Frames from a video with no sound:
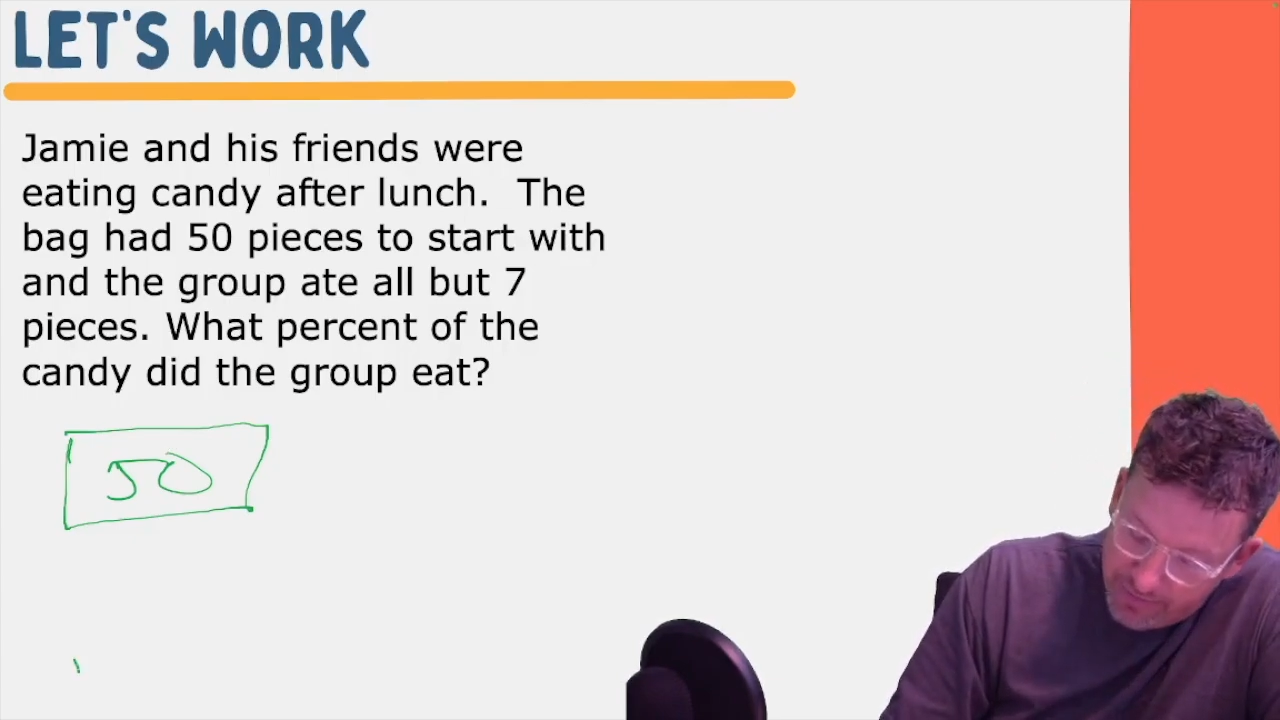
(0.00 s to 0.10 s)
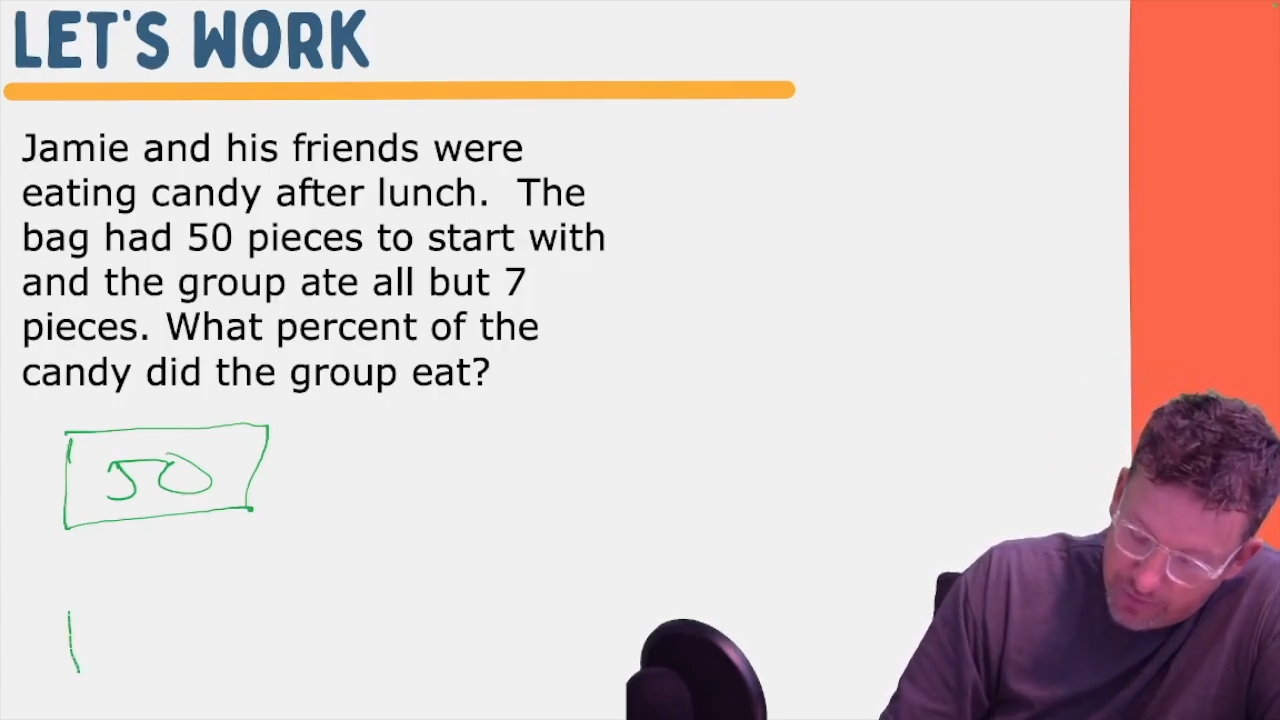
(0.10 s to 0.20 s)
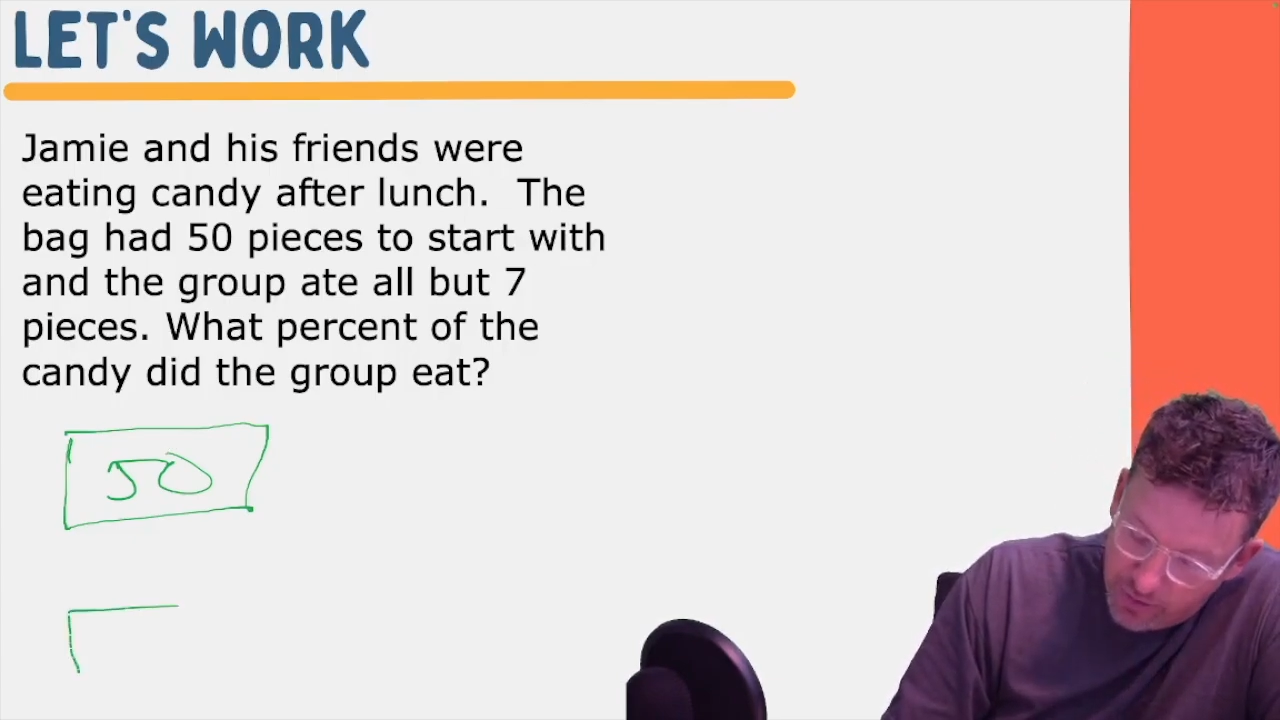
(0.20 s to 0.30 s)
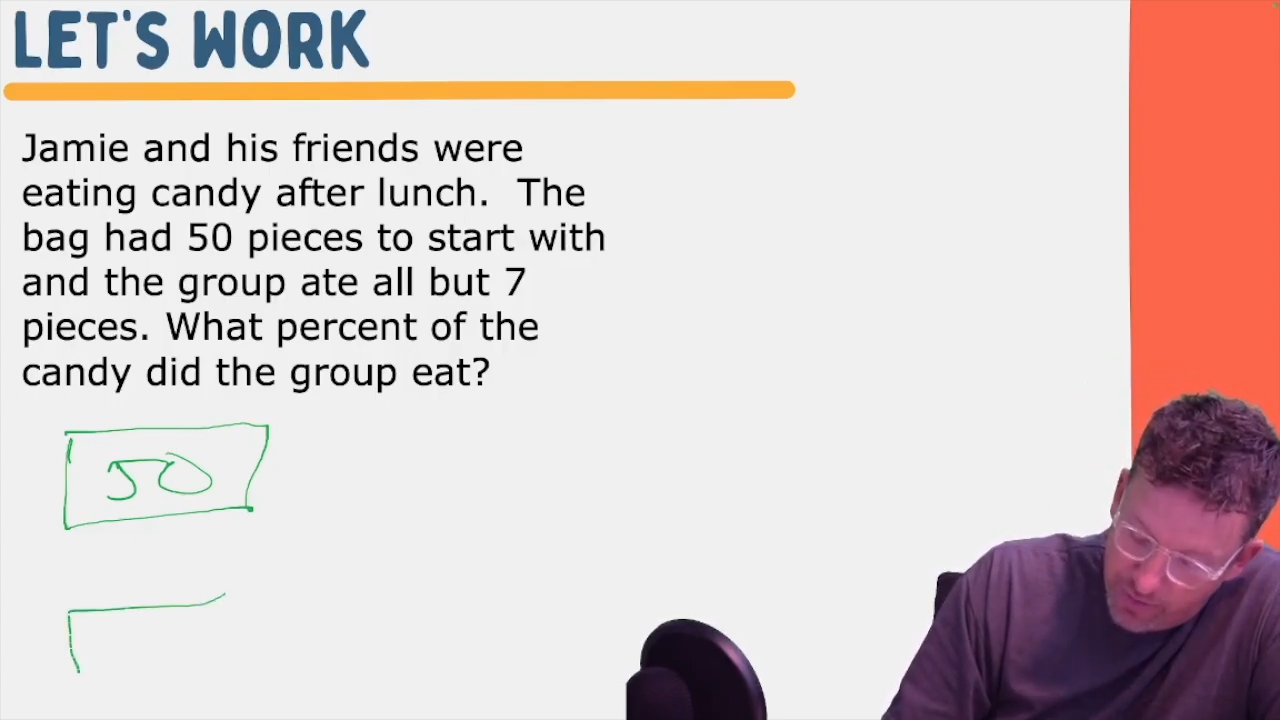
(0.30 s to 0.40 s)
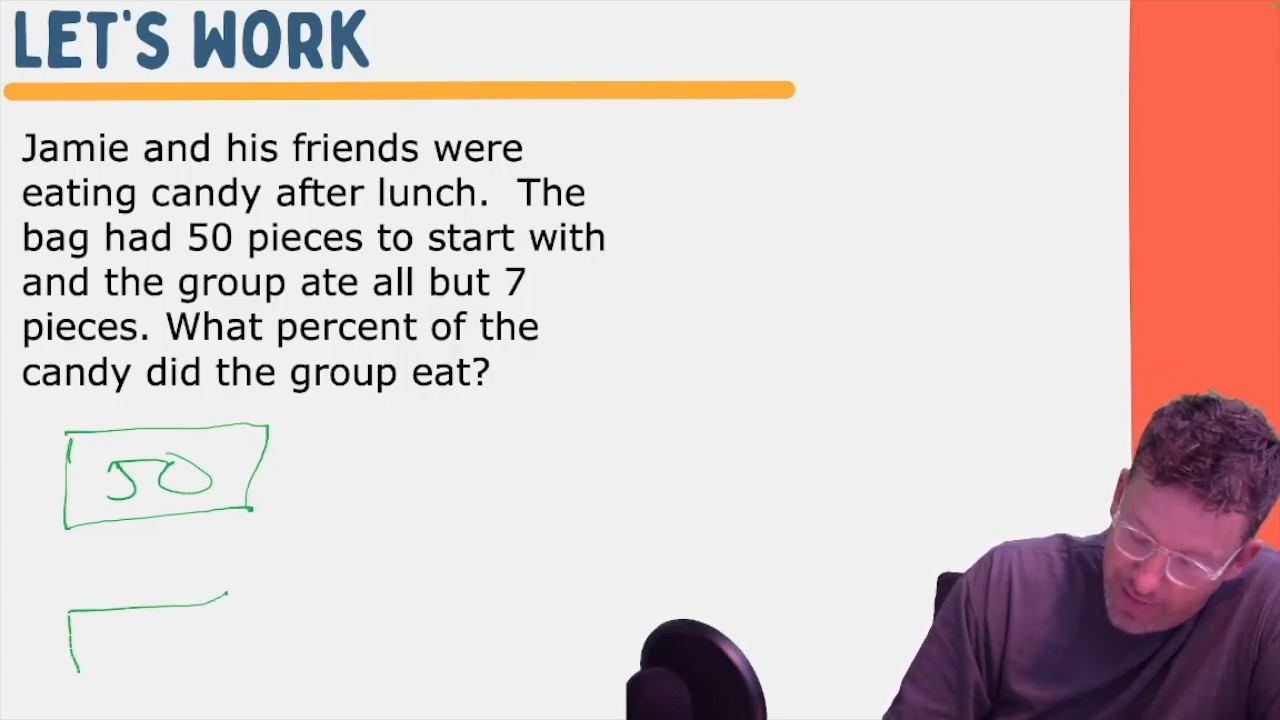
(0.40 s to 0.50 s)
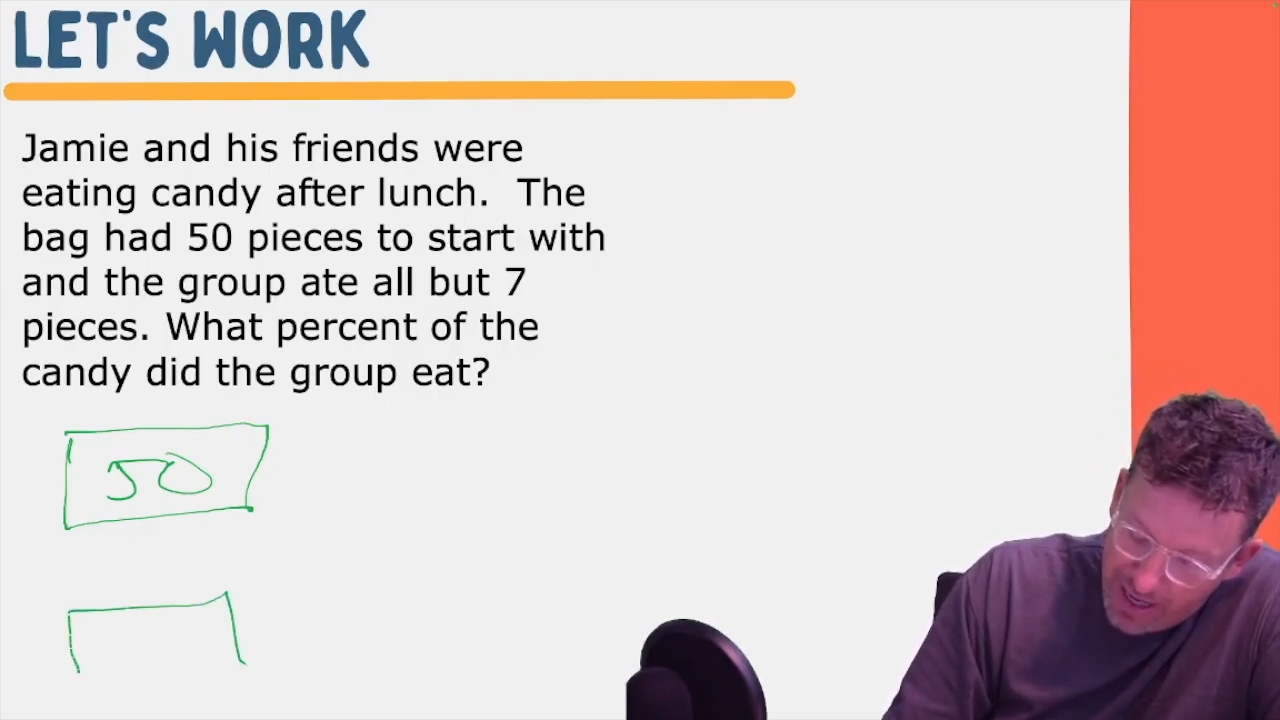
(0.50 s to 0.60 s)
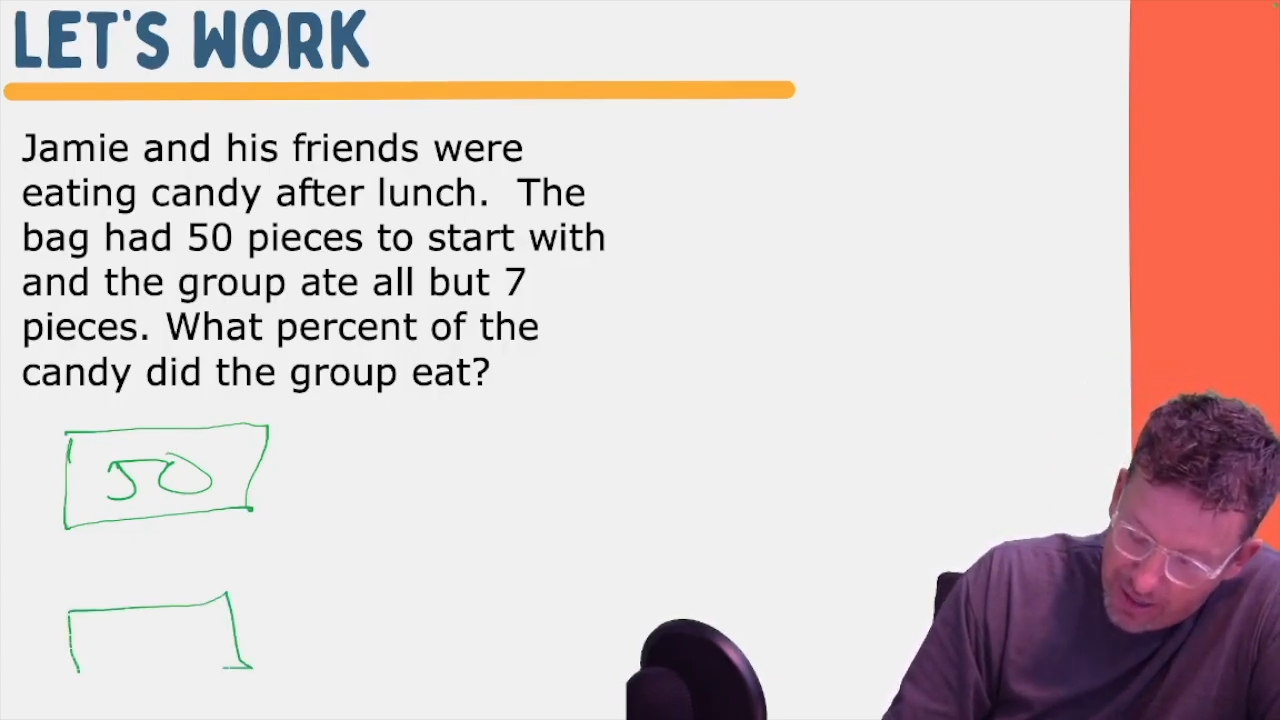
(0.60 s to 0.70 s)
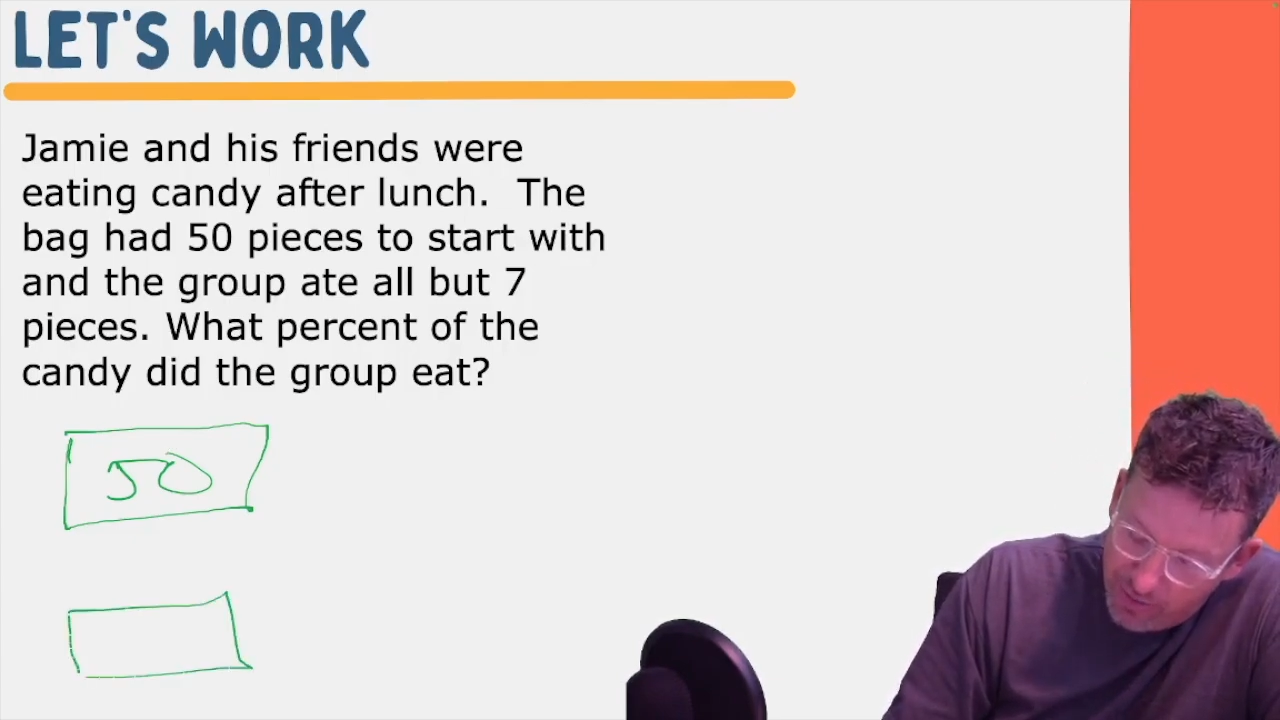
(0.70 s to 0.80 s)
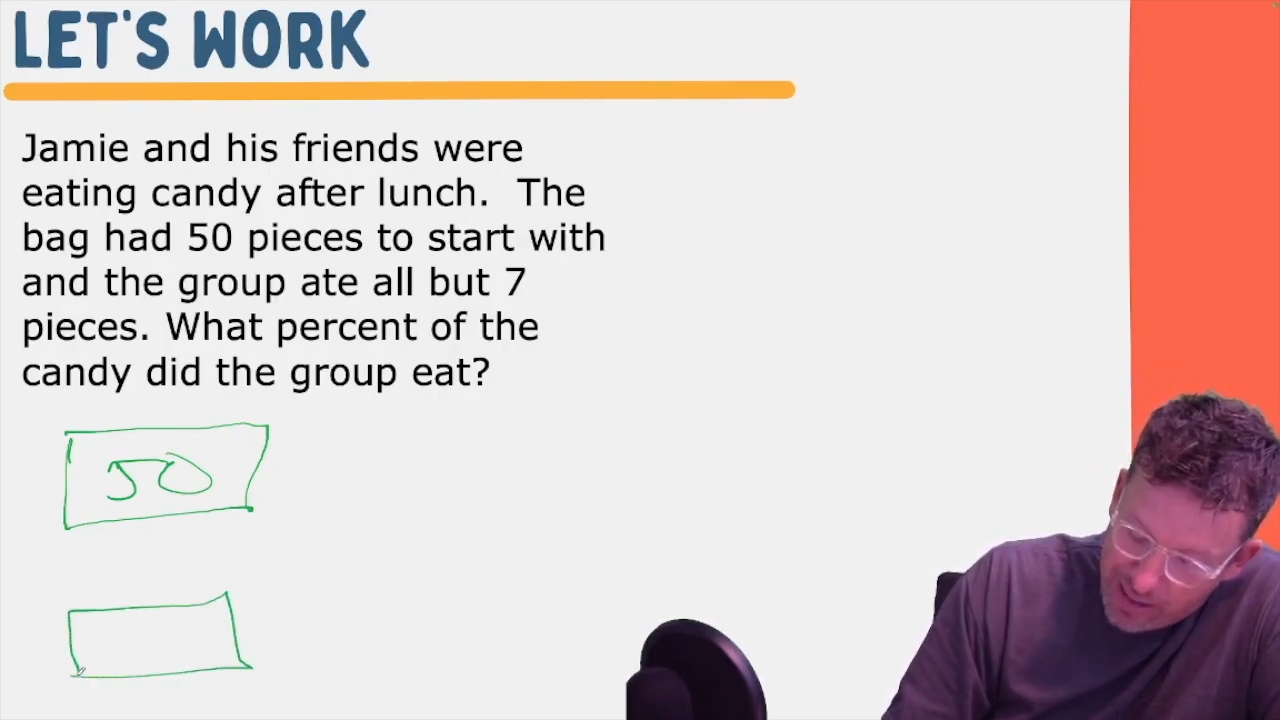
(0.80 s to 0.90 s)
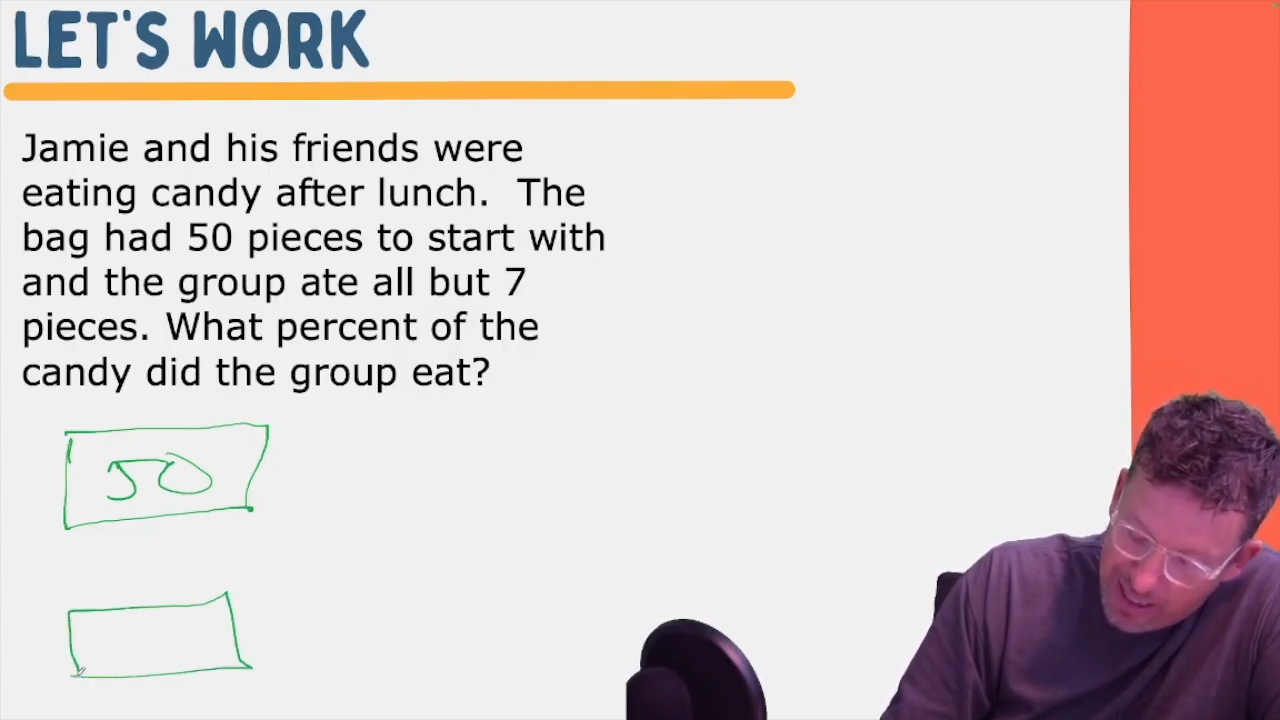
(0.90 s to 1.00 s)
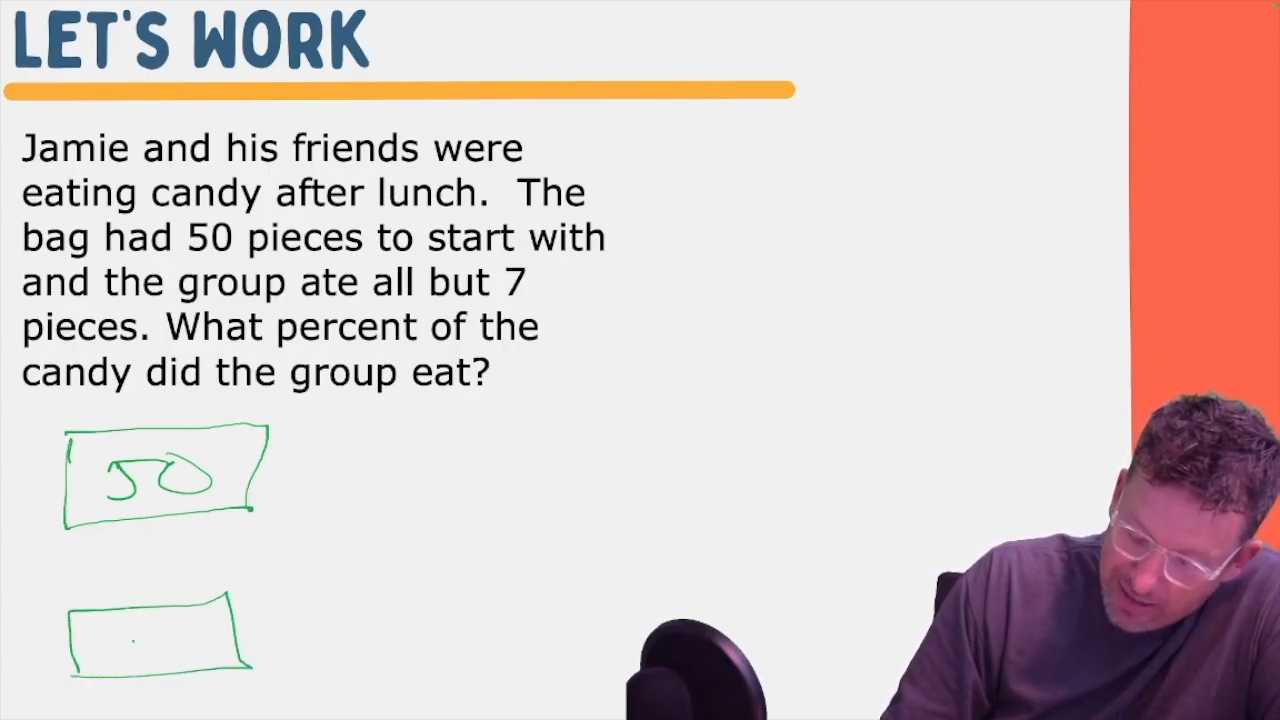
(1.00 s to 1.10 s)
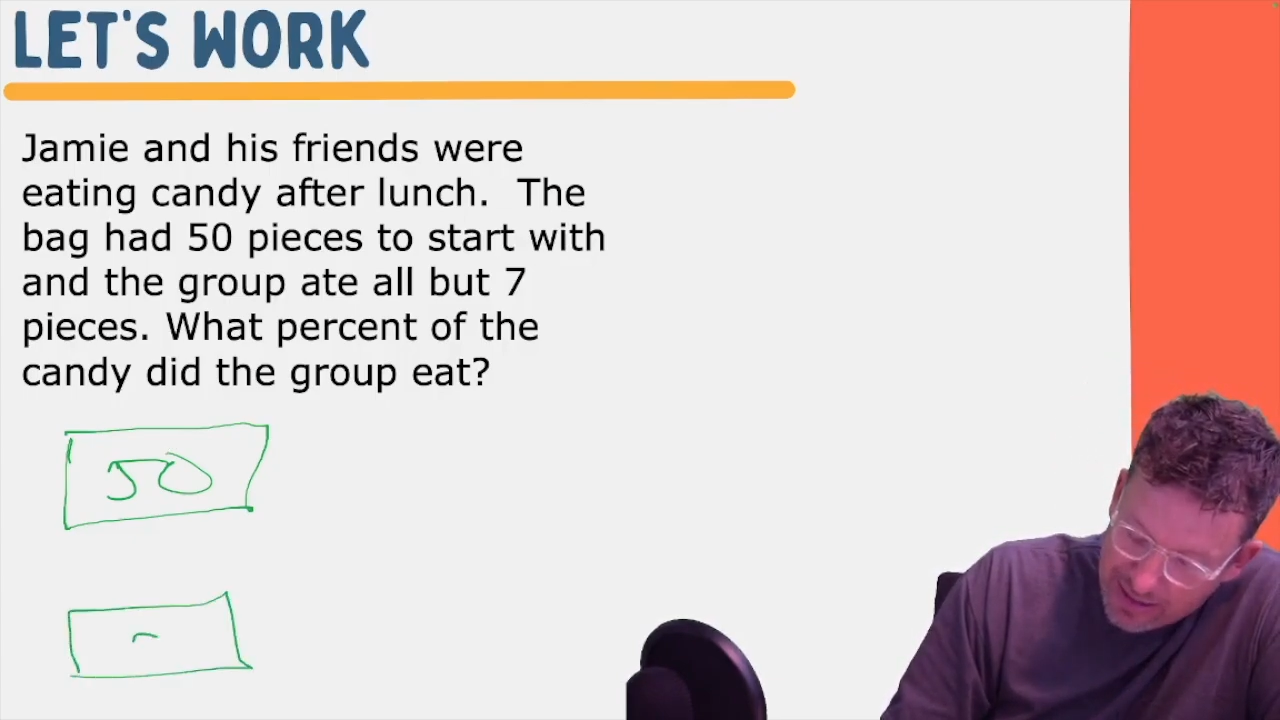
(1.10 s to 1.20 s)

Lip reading: So the bag only had